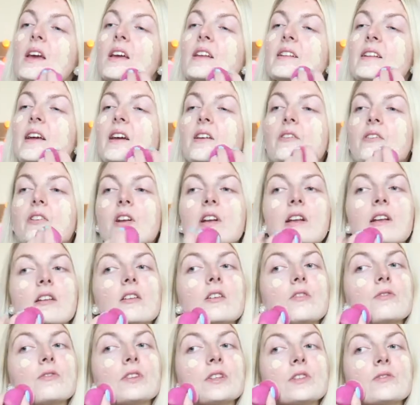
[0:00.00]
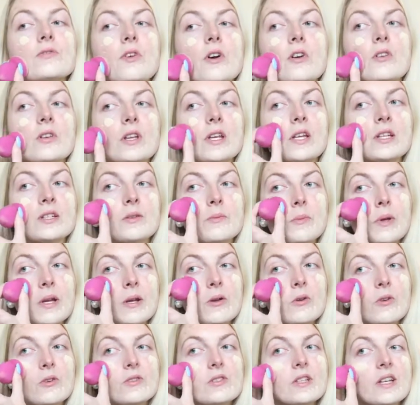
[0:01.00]
And I really love this foundation
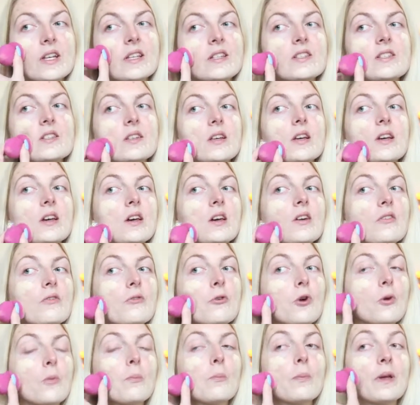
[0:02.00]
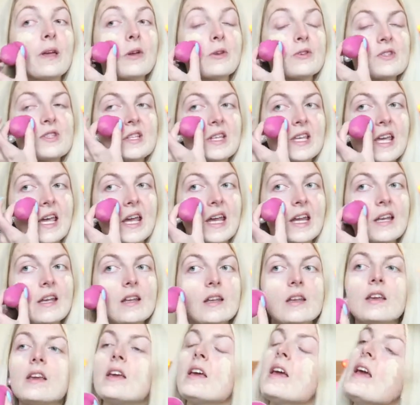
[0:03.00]
because it's for pale
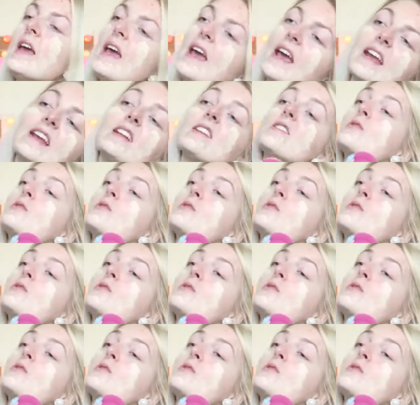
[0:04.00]
skin, and